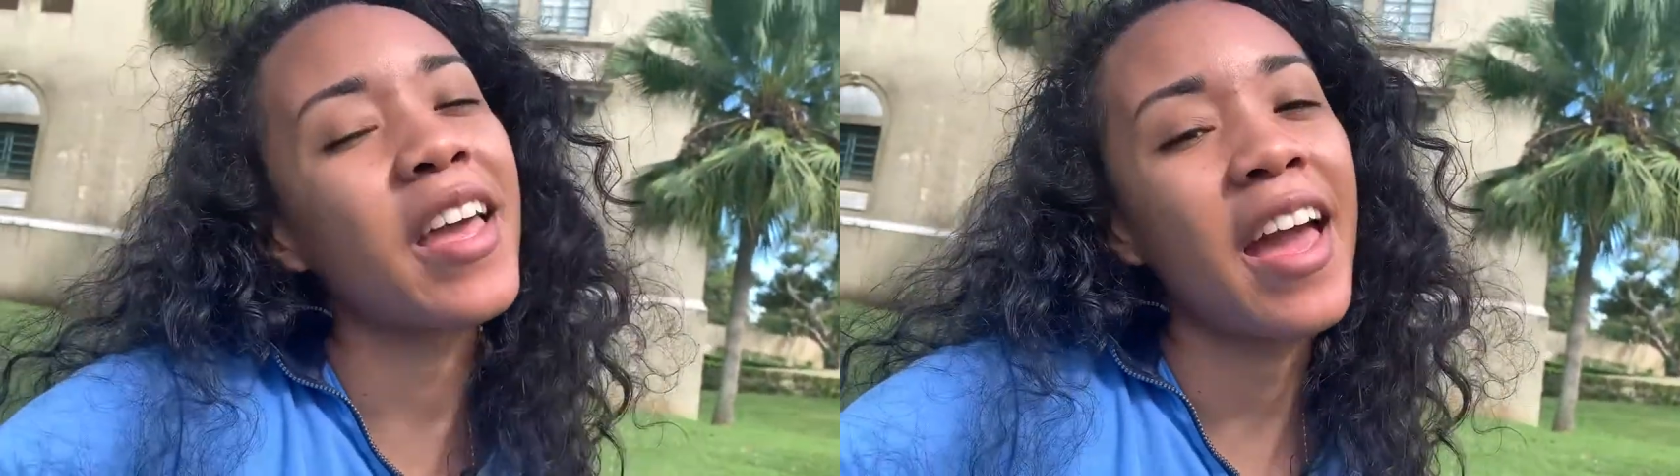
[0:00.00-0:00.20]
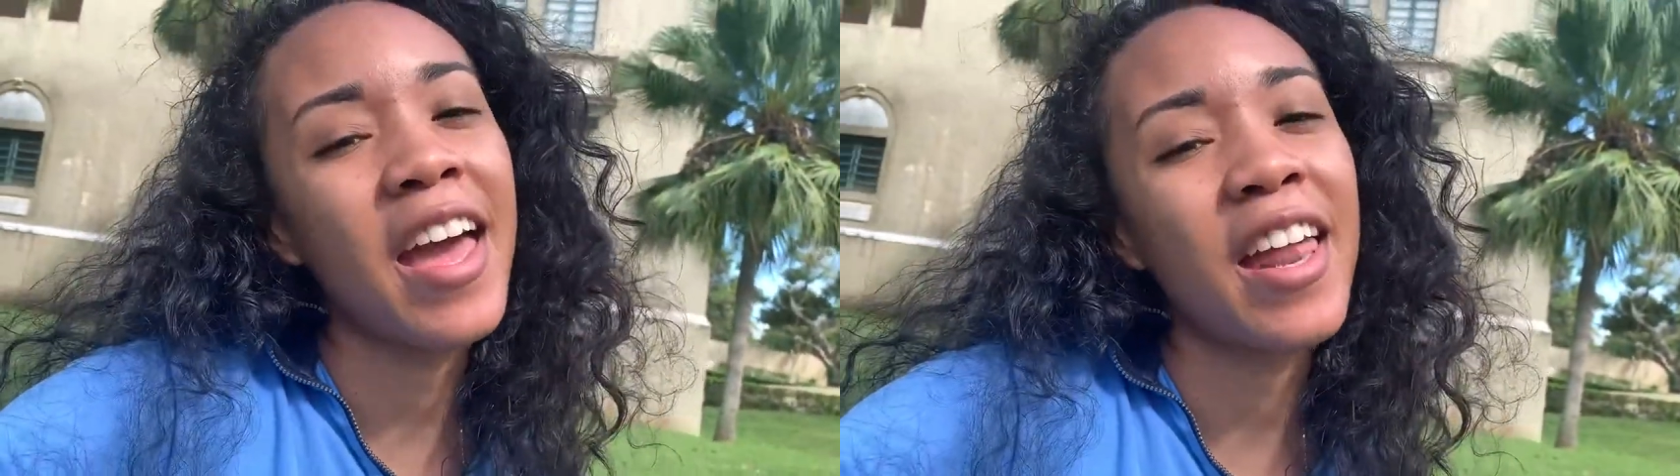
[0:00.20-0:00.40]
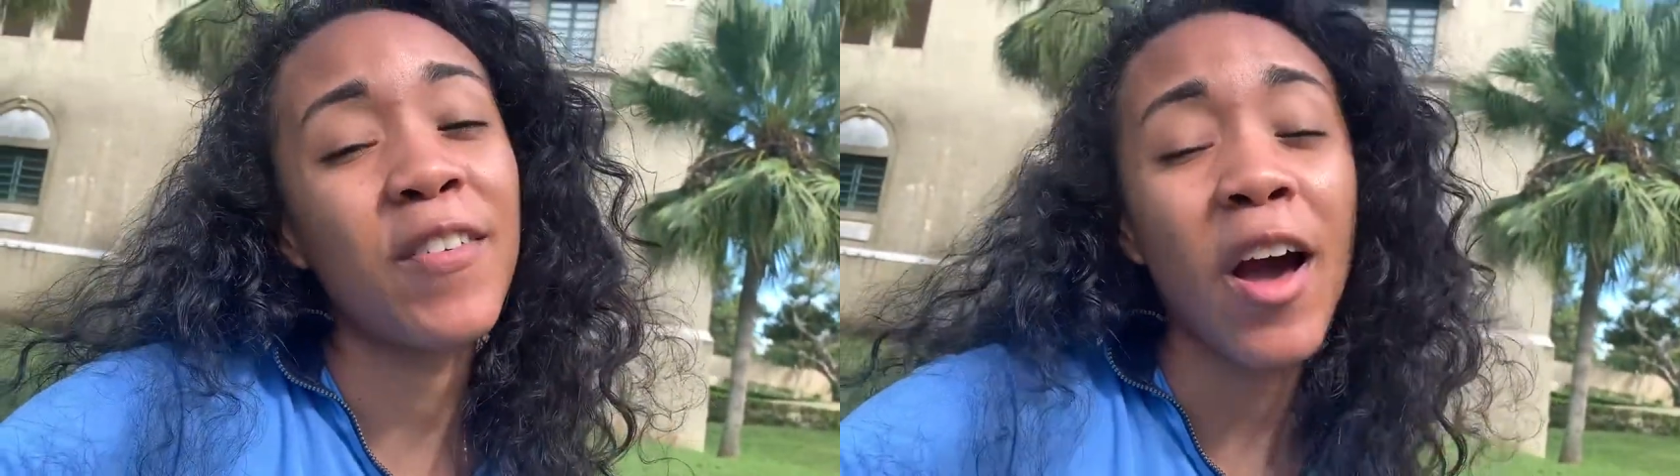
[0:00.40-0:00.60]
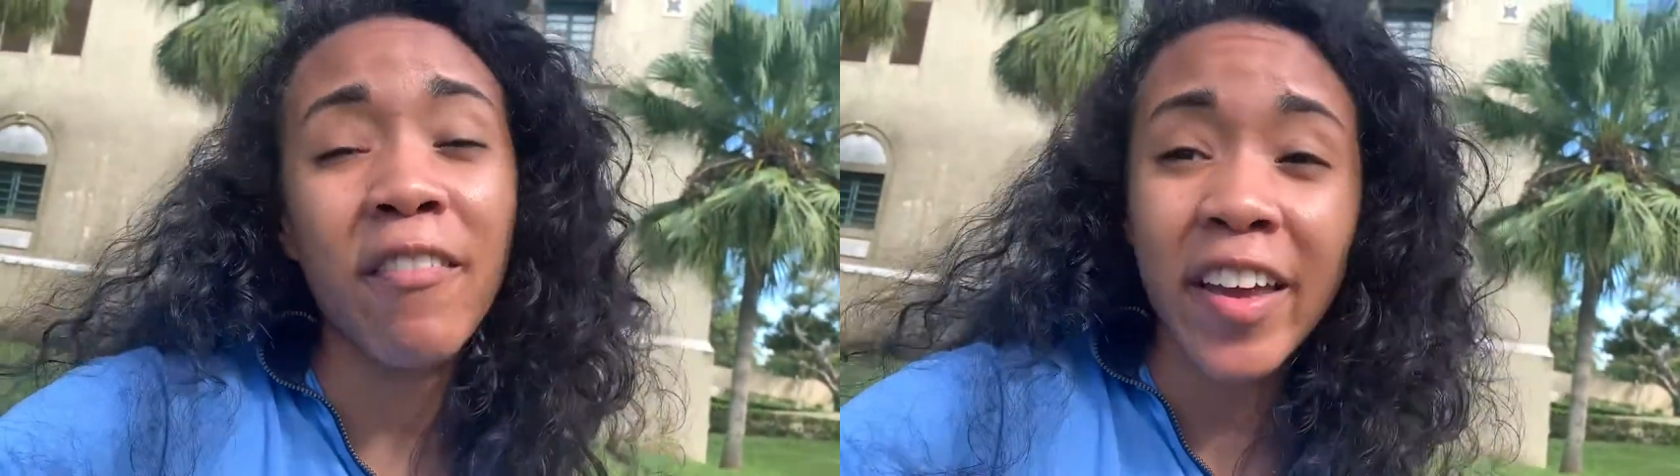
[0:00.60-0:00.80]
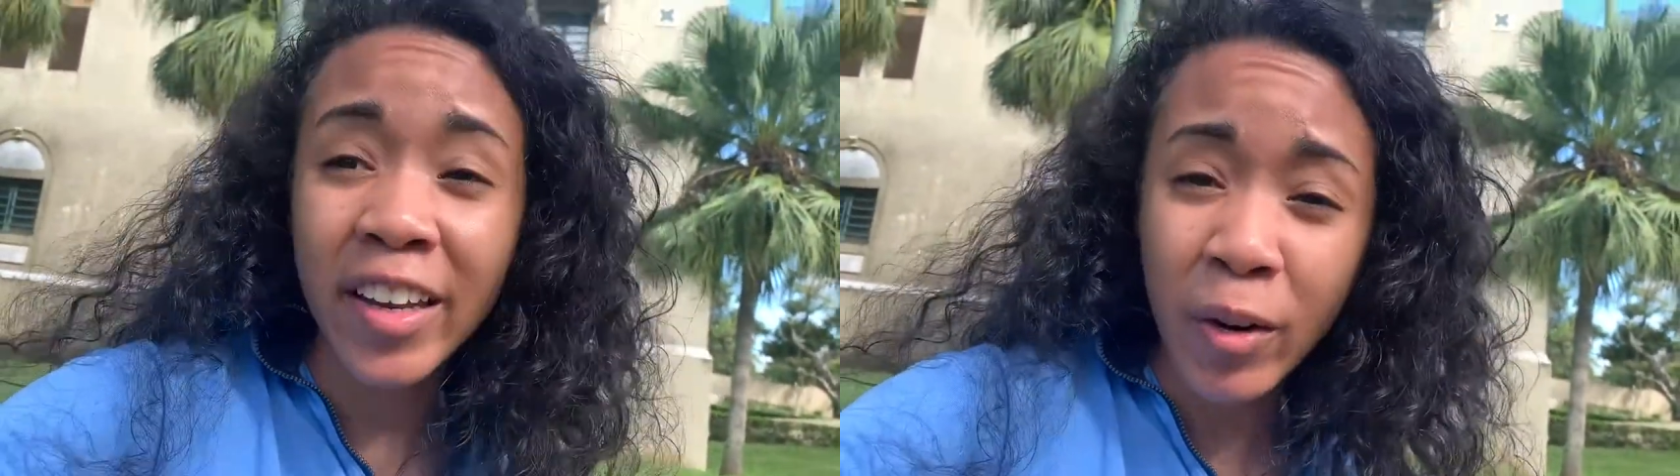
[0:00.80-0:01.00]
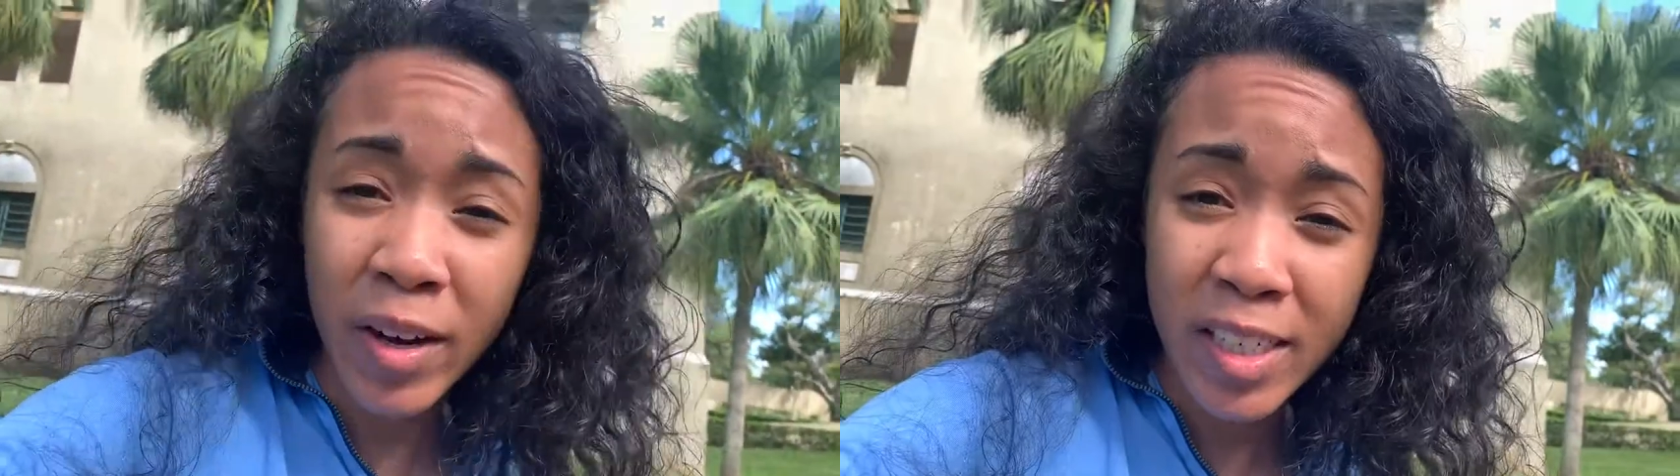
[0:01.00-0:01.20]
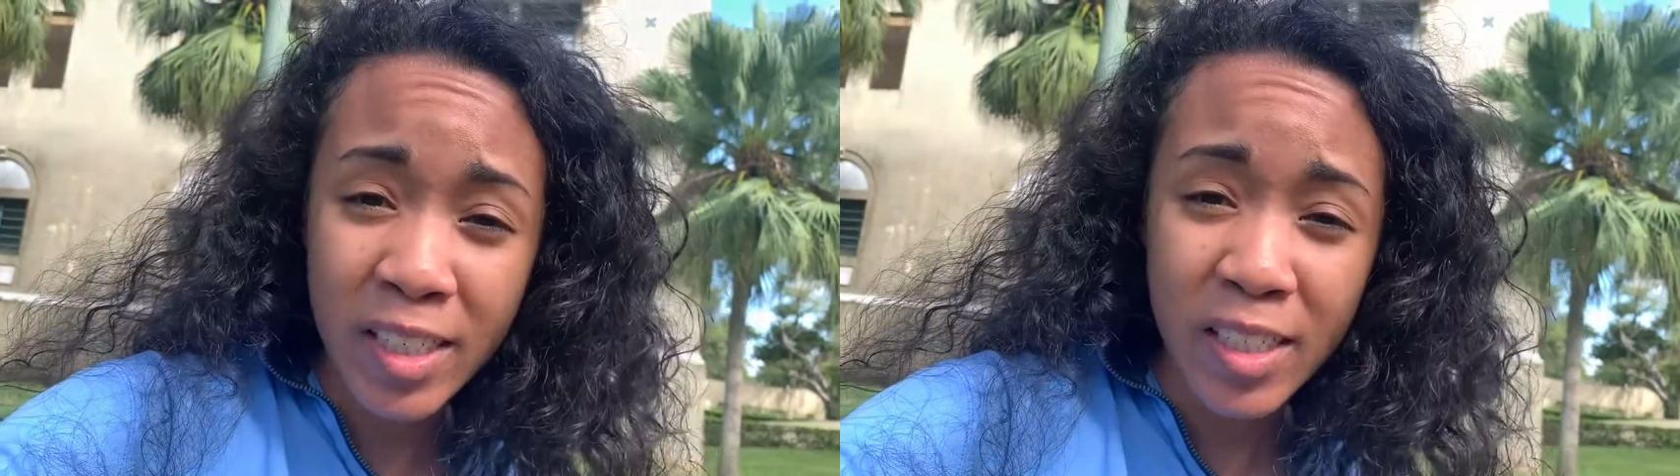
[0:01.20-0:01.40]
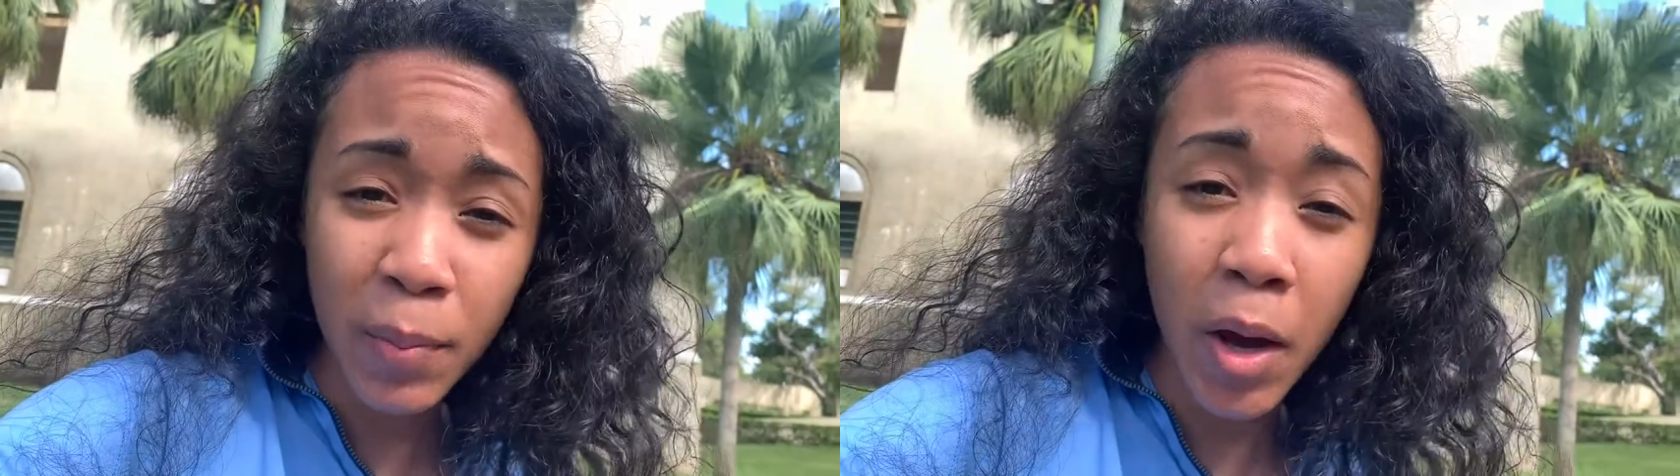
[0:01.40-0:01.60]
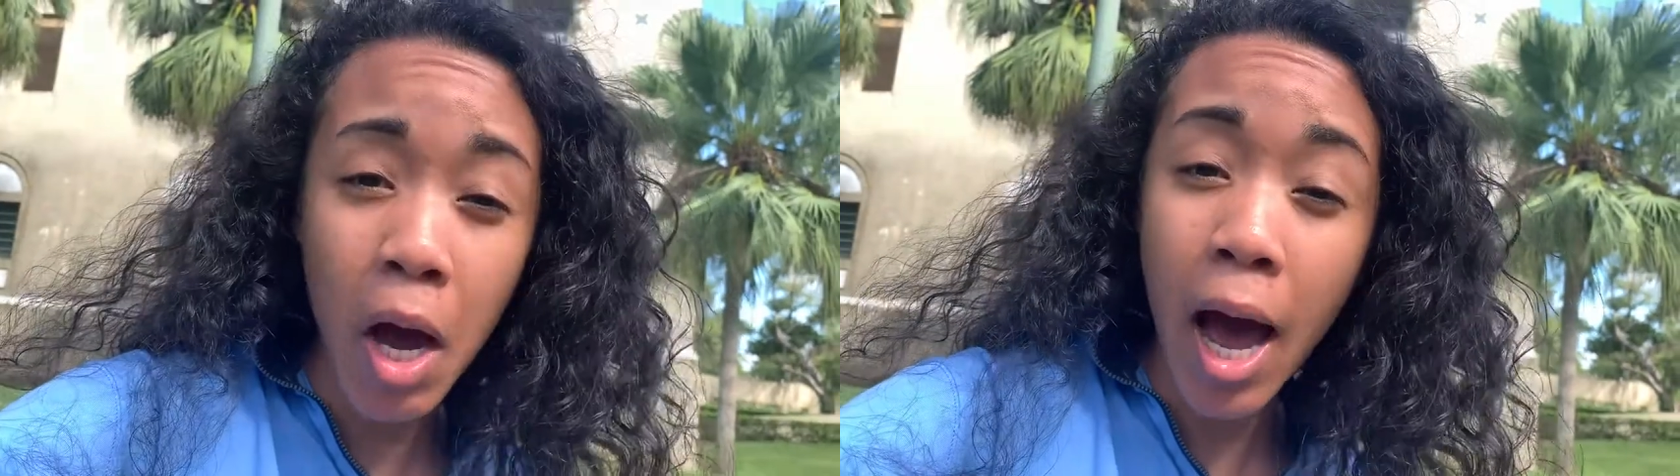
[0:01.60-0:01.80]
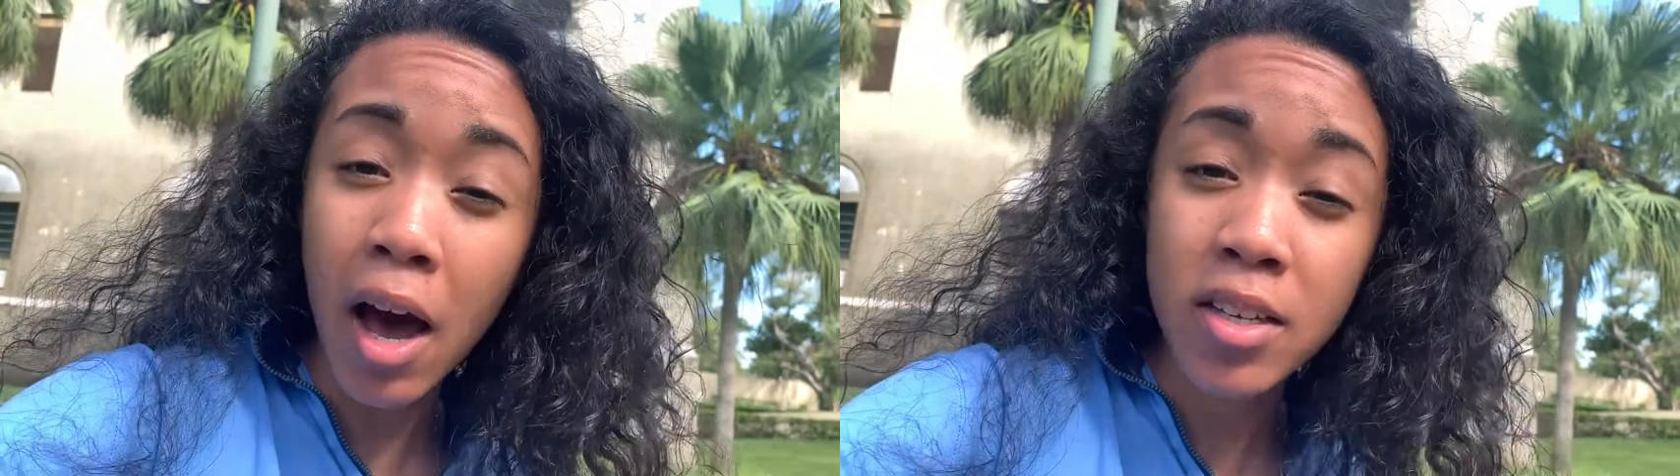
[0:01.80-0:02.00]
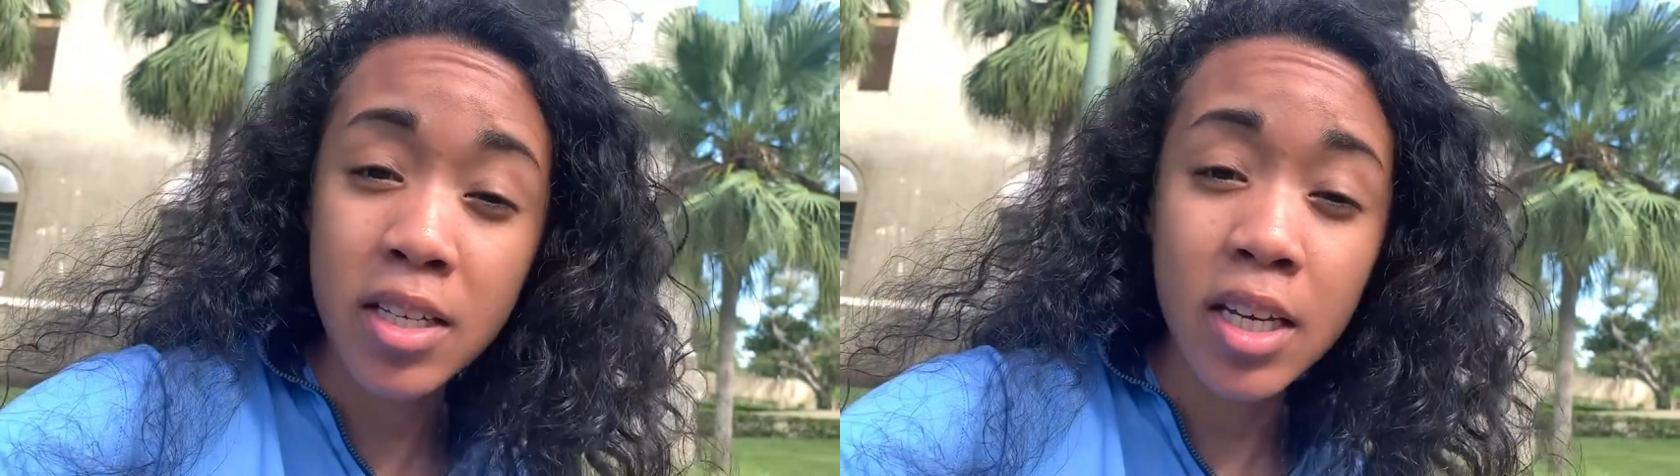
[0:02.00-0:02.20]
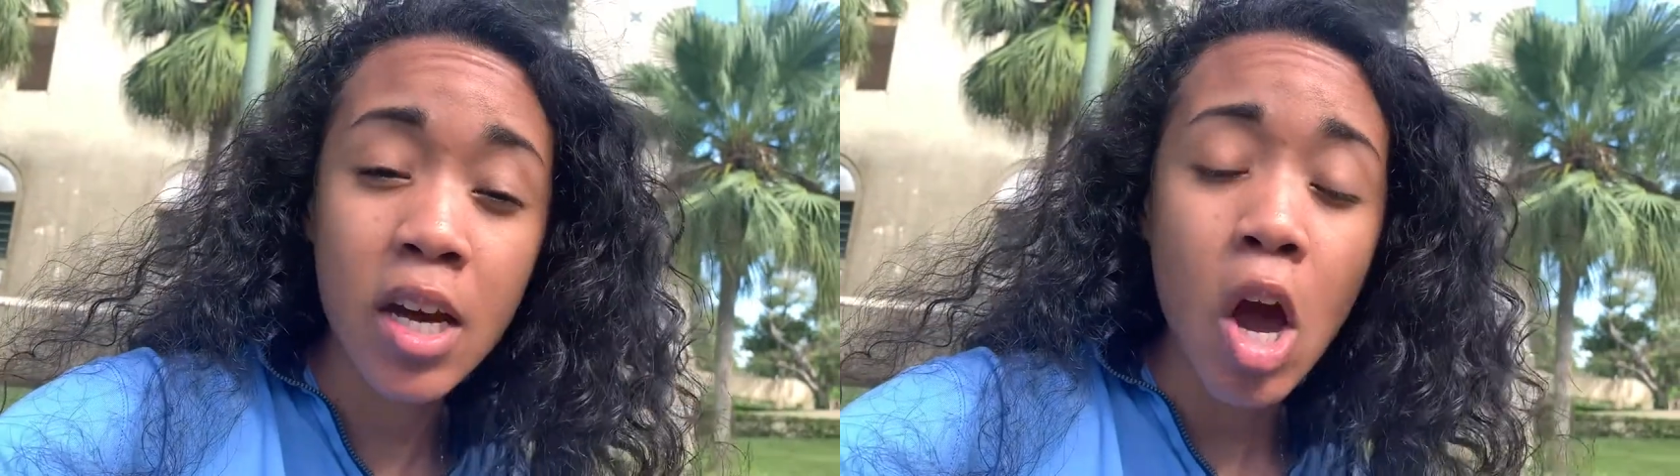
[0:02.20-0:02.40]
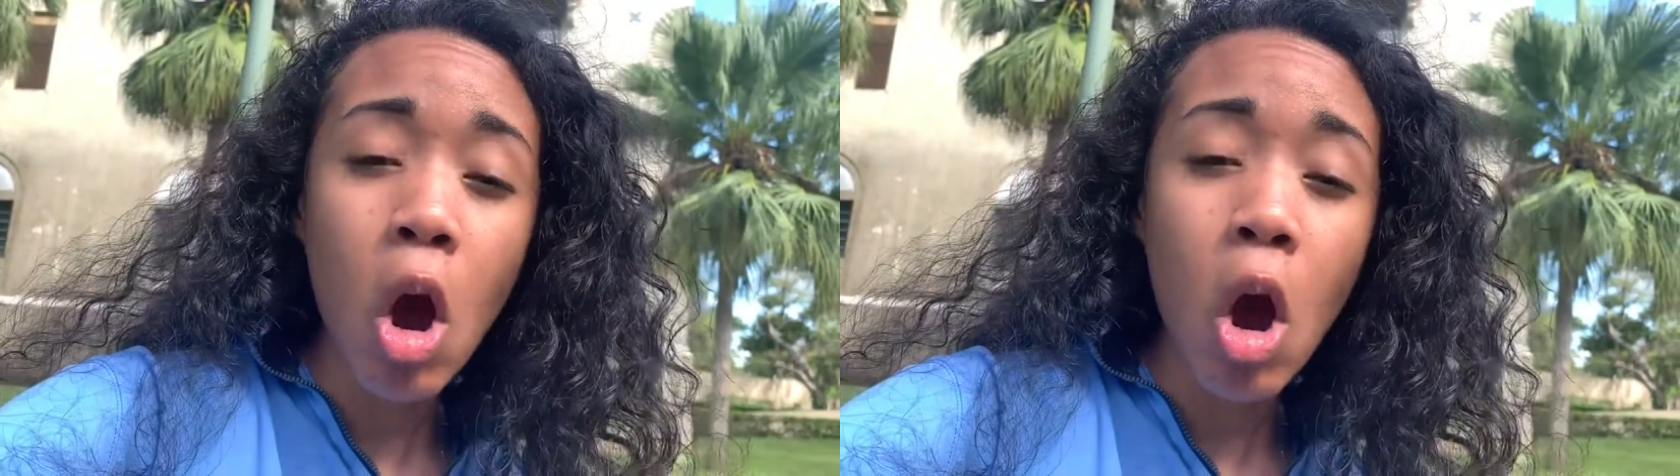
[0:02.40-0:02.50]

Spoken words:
and if you have any questions about housing